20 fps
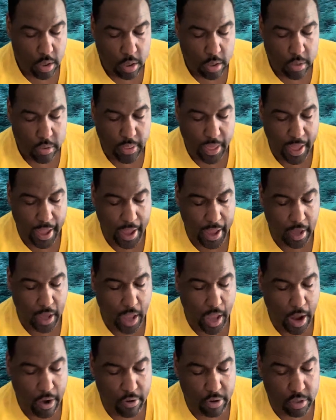that
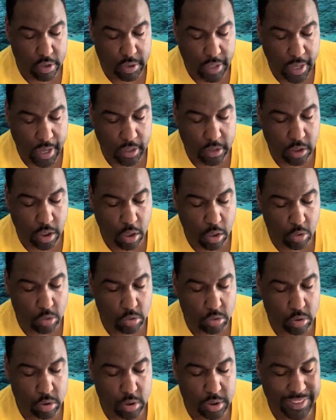Arredondo
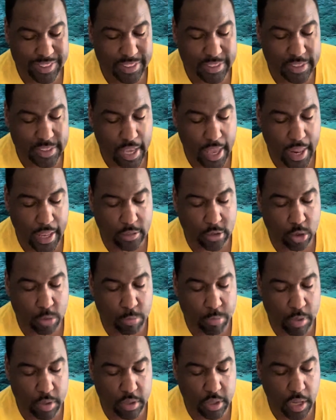decided to
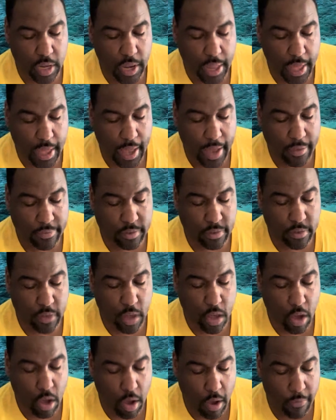put the lives of the
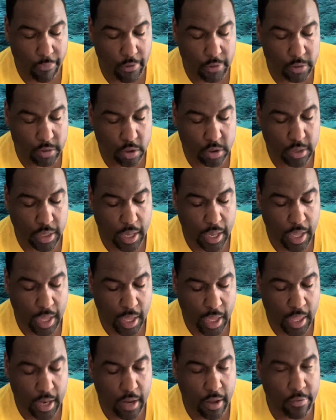officers
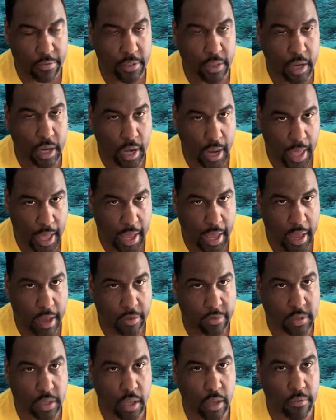ahead of the
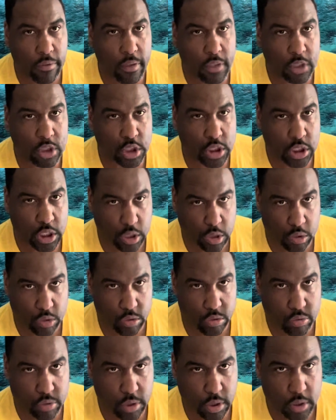lives of the
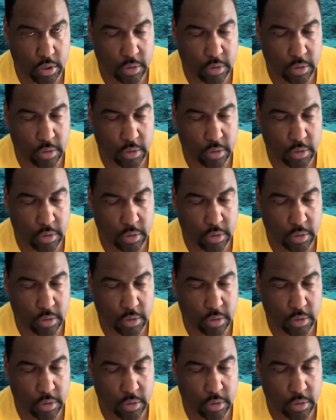children.